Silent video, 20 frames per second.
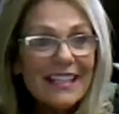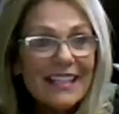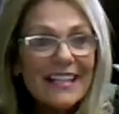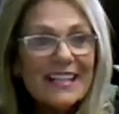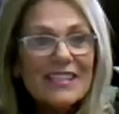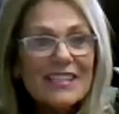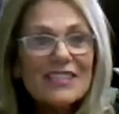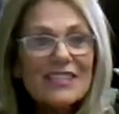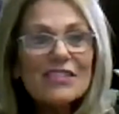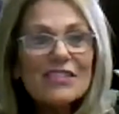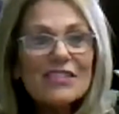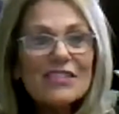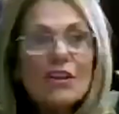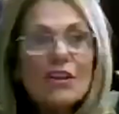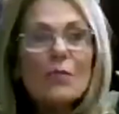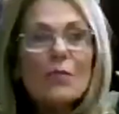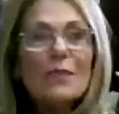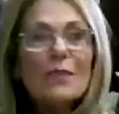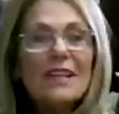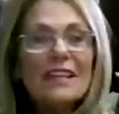So
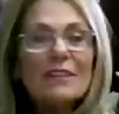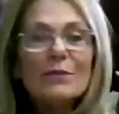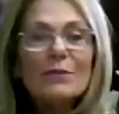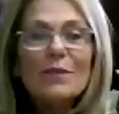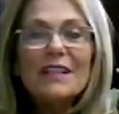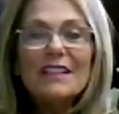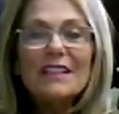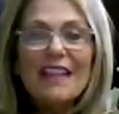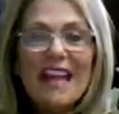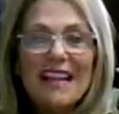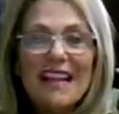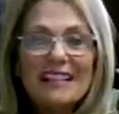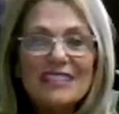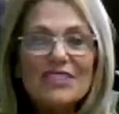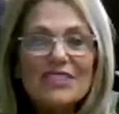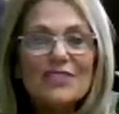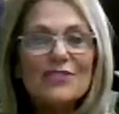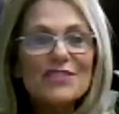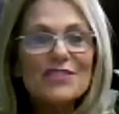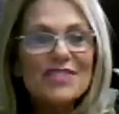being
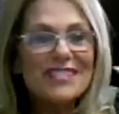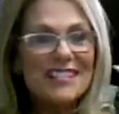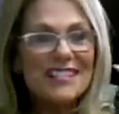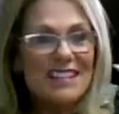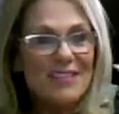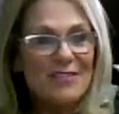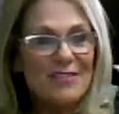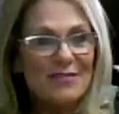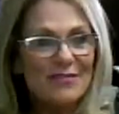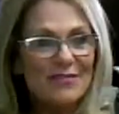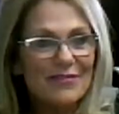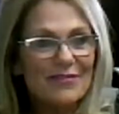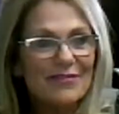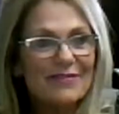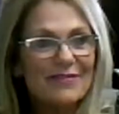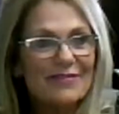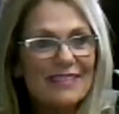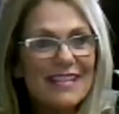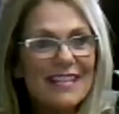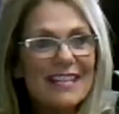relaxed yourself
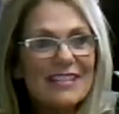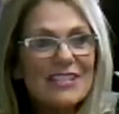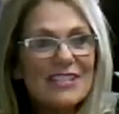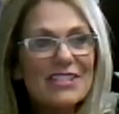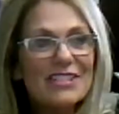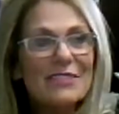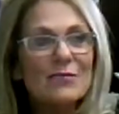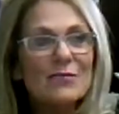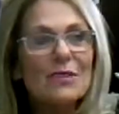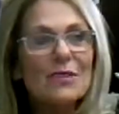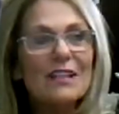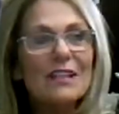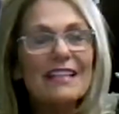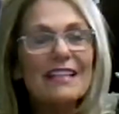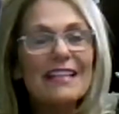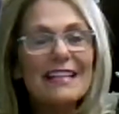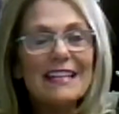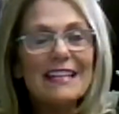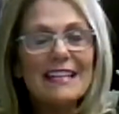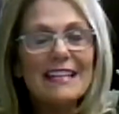and just
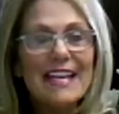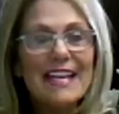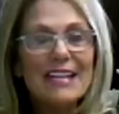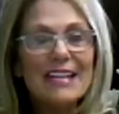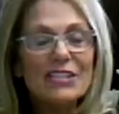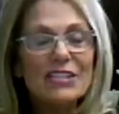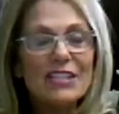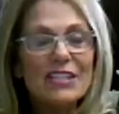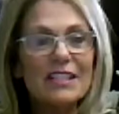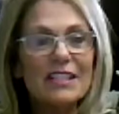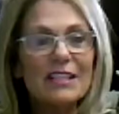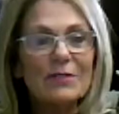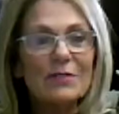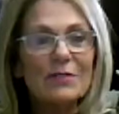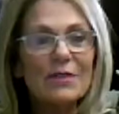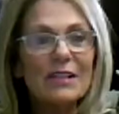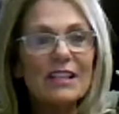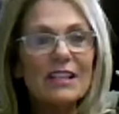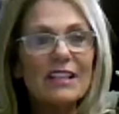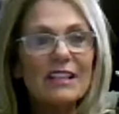really engaging
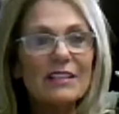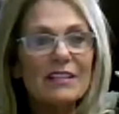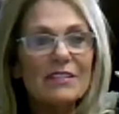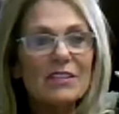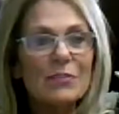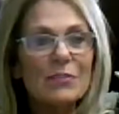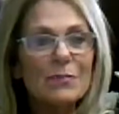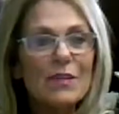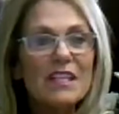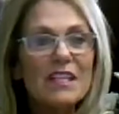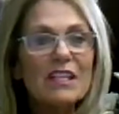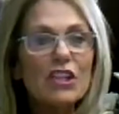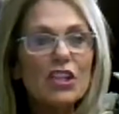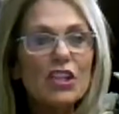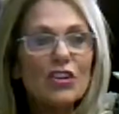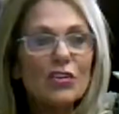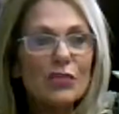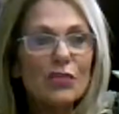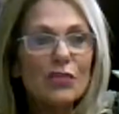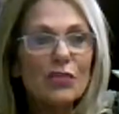and really uh, being
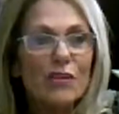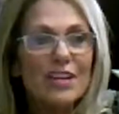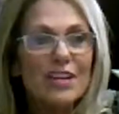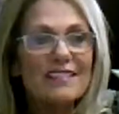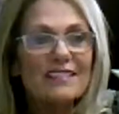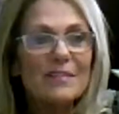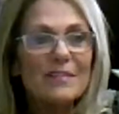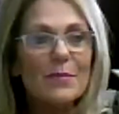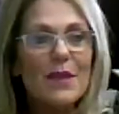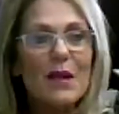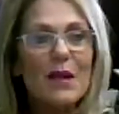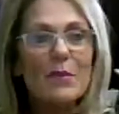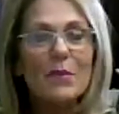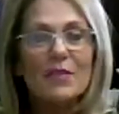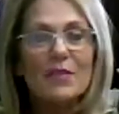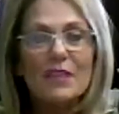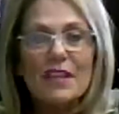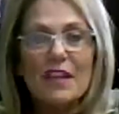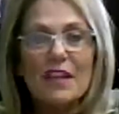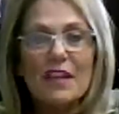curious about
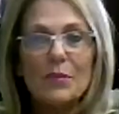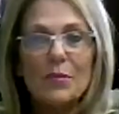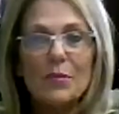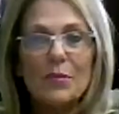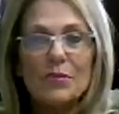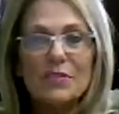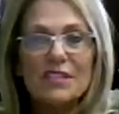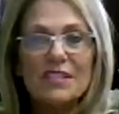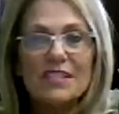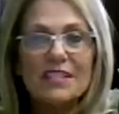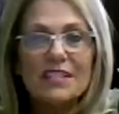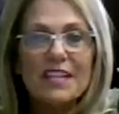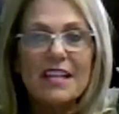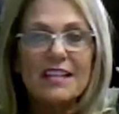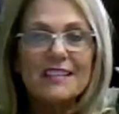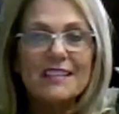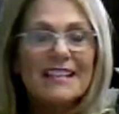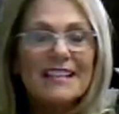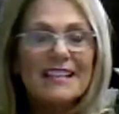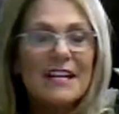what the other person
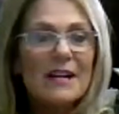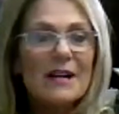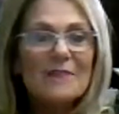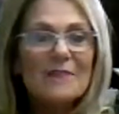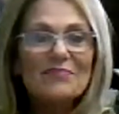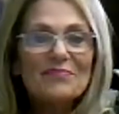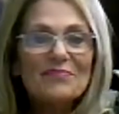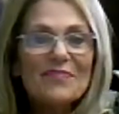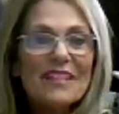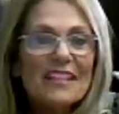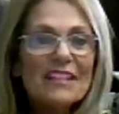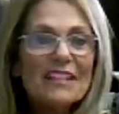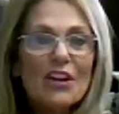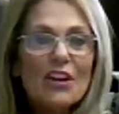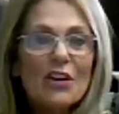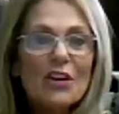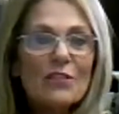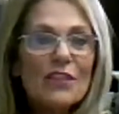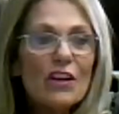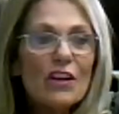does. You
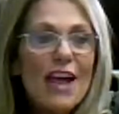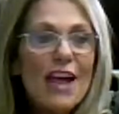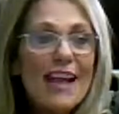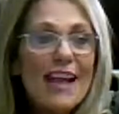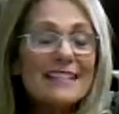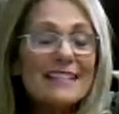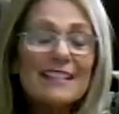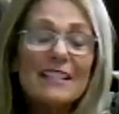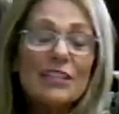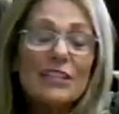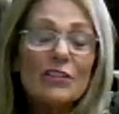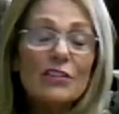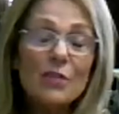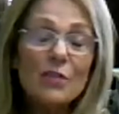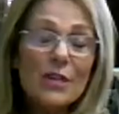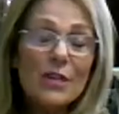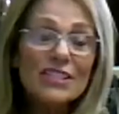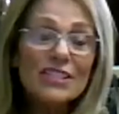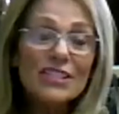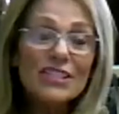know, they're asking you
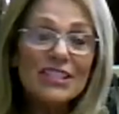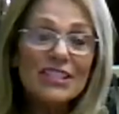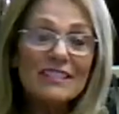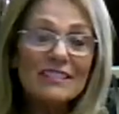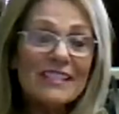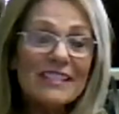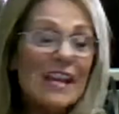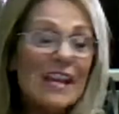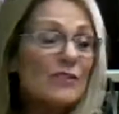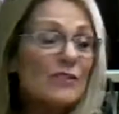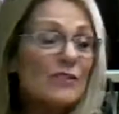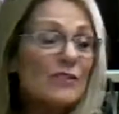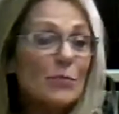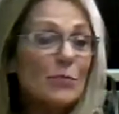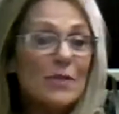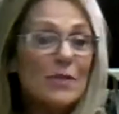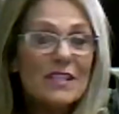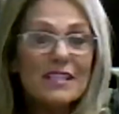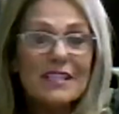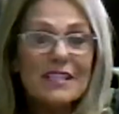questions. How's your
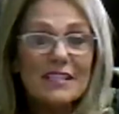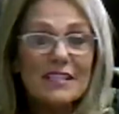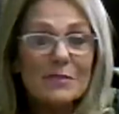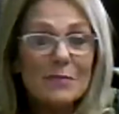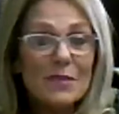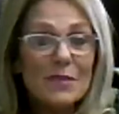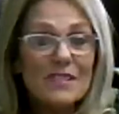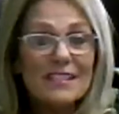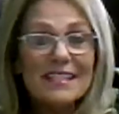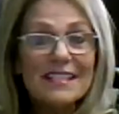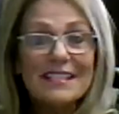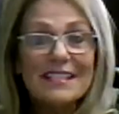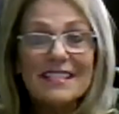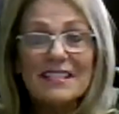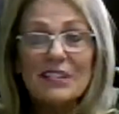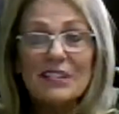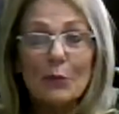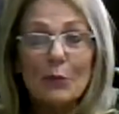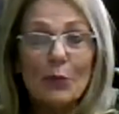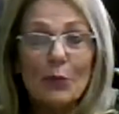business? Business
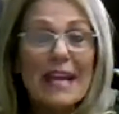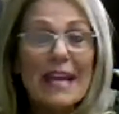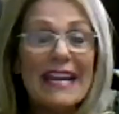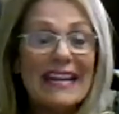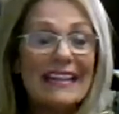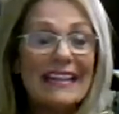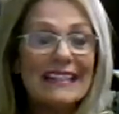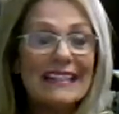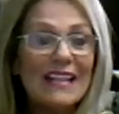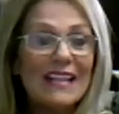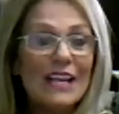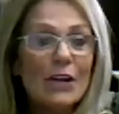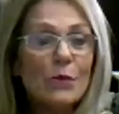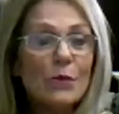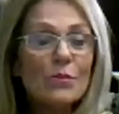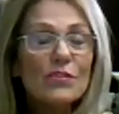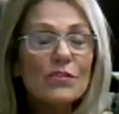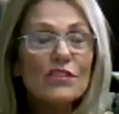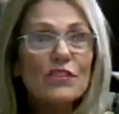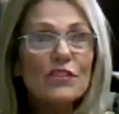is great.
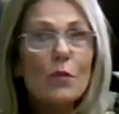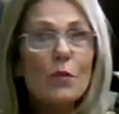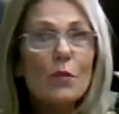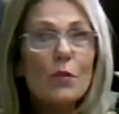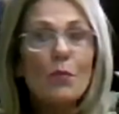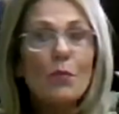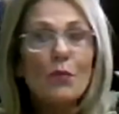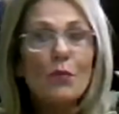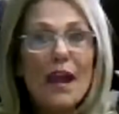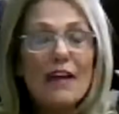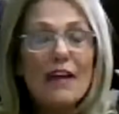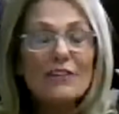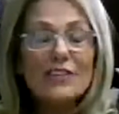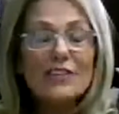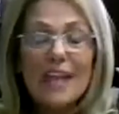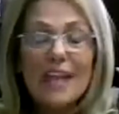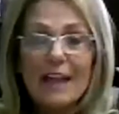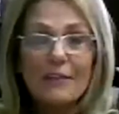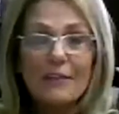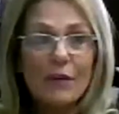We're so proud to
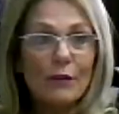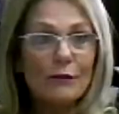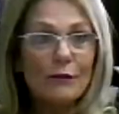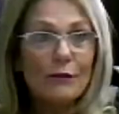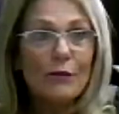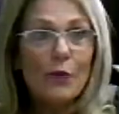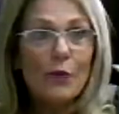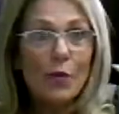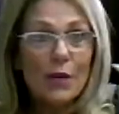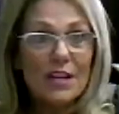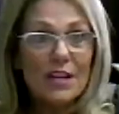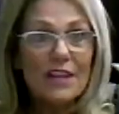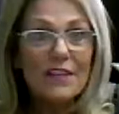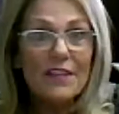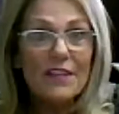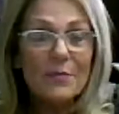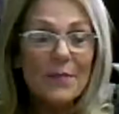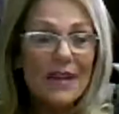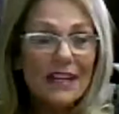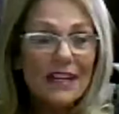have our
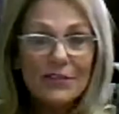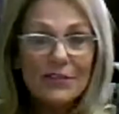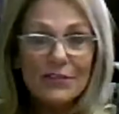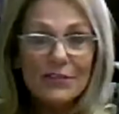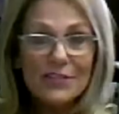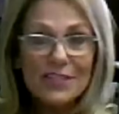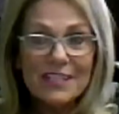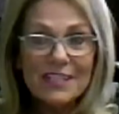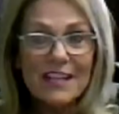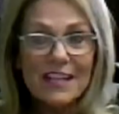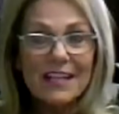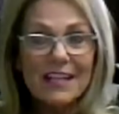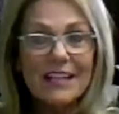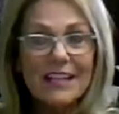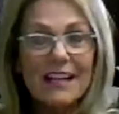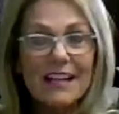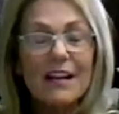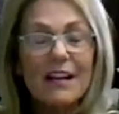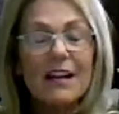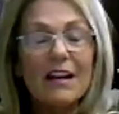40th medical
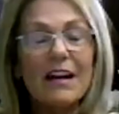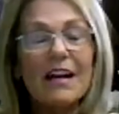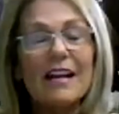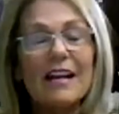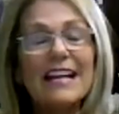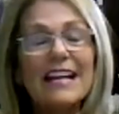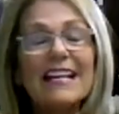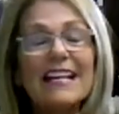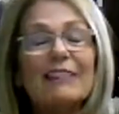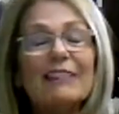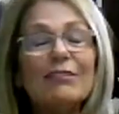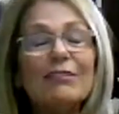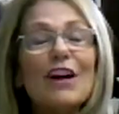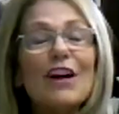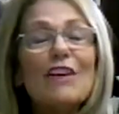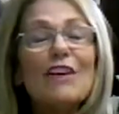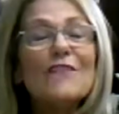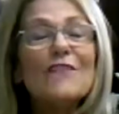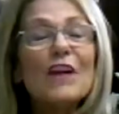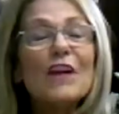study. Ah, and I
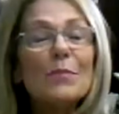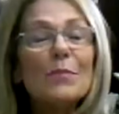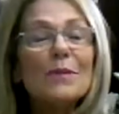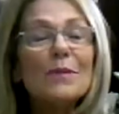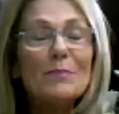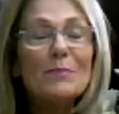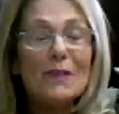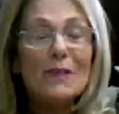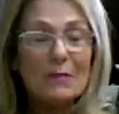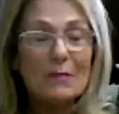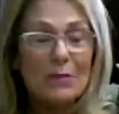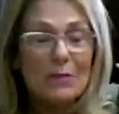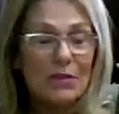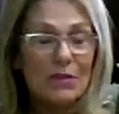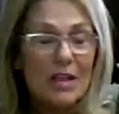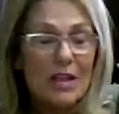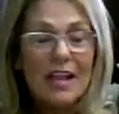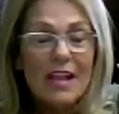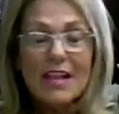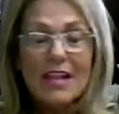love helping
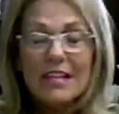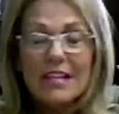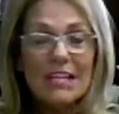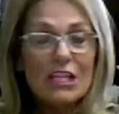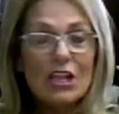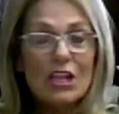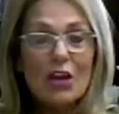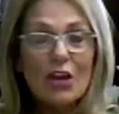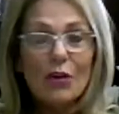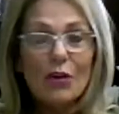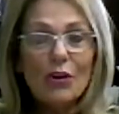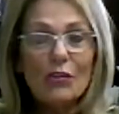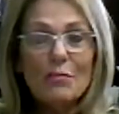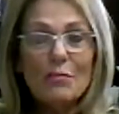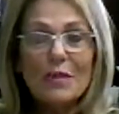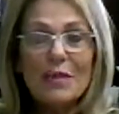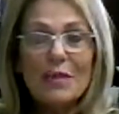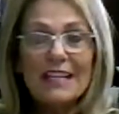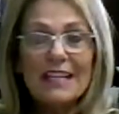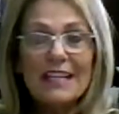people, you know, earn
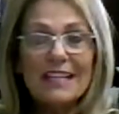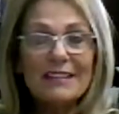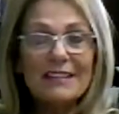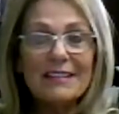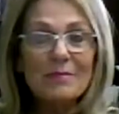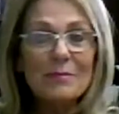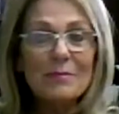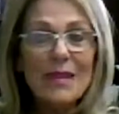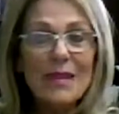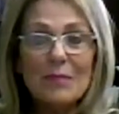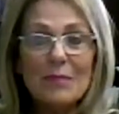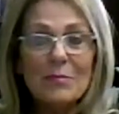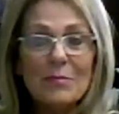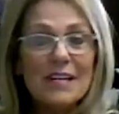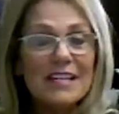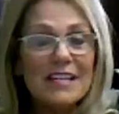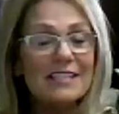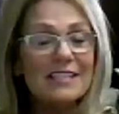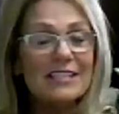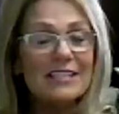money and make
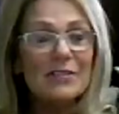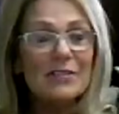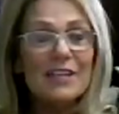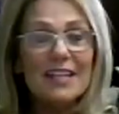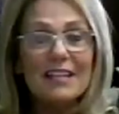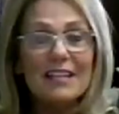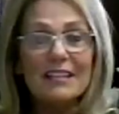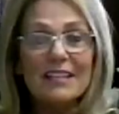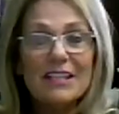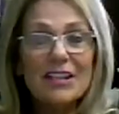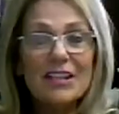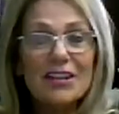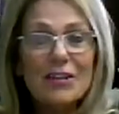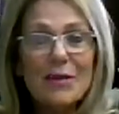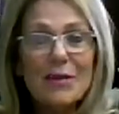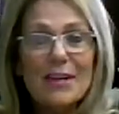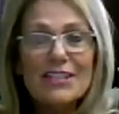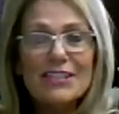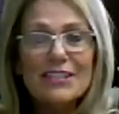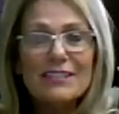money so they, you know,
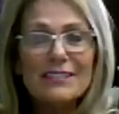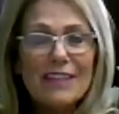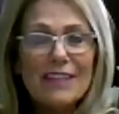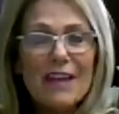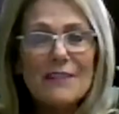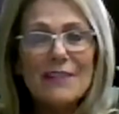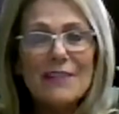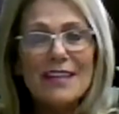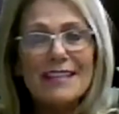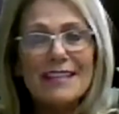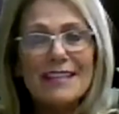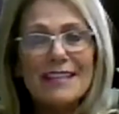I just love it.